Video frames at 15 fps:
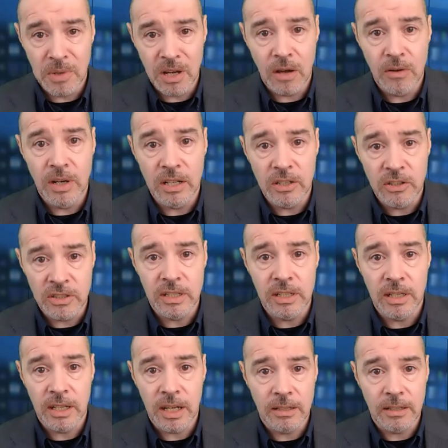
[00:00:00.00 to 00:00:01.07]
own agency
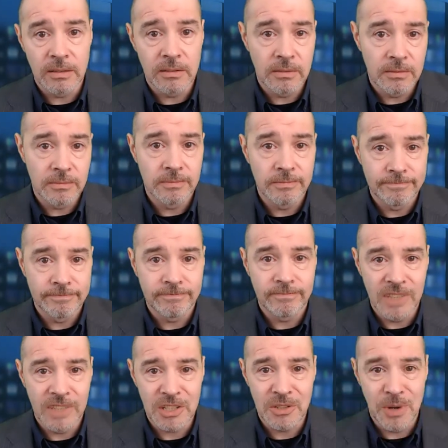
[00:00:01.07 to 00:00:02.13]
again. That's the